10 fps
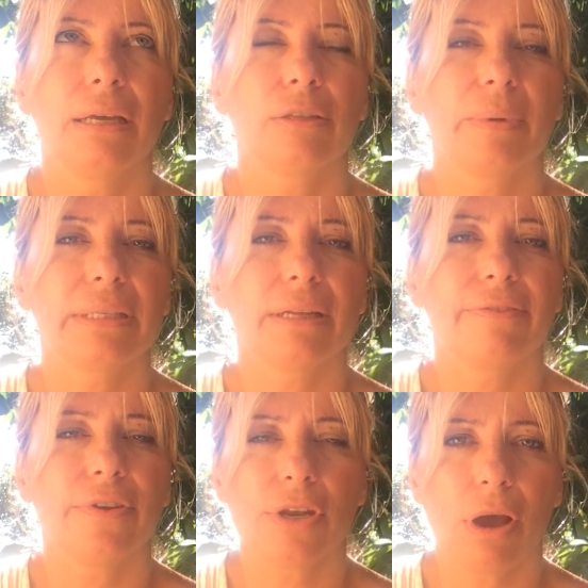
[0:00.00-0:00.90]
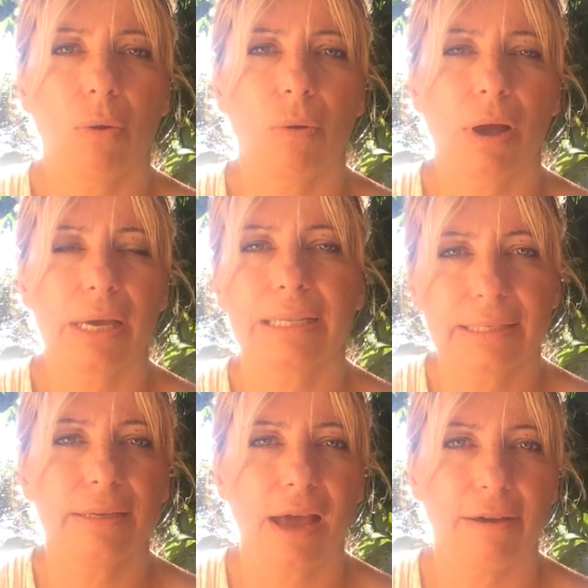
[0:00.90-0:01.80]
to myself, no,
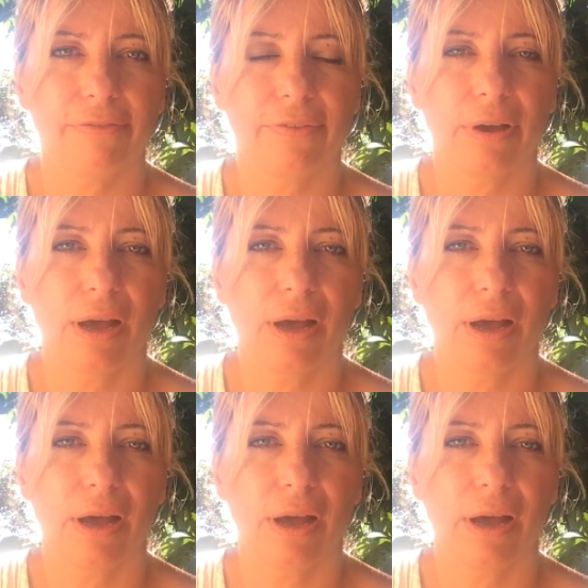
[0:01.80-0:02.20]
it's enough.